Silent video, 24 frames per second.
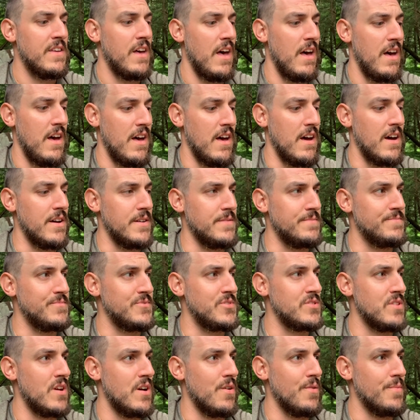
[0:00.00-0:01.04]
Uh,
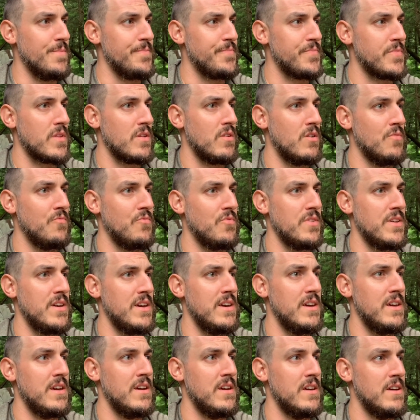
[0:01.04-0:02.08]
so
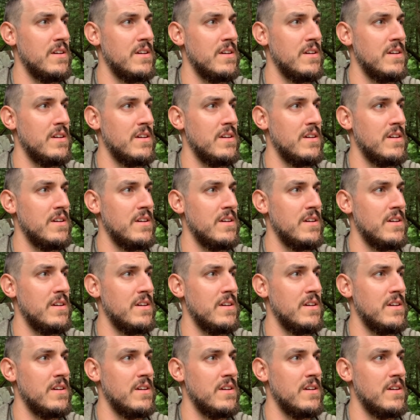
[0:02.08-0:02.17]
hopefully